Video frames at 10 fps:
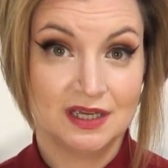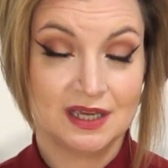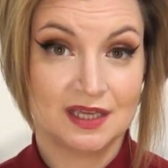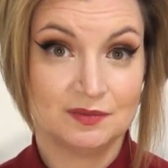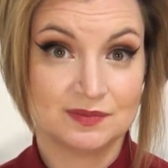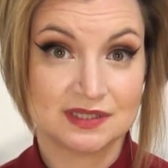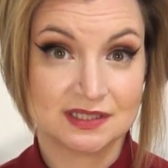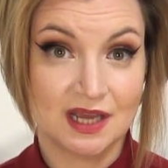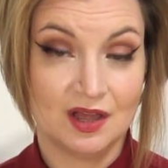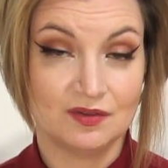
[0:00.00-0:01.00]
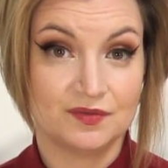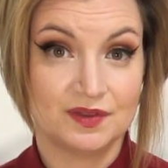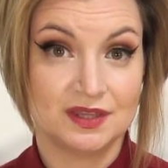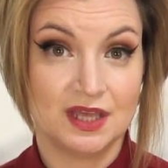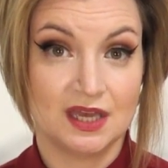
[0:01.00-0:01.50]
himself
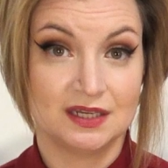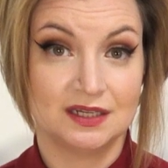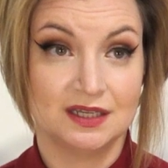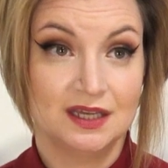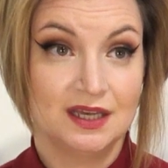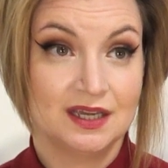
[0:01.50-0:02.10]
than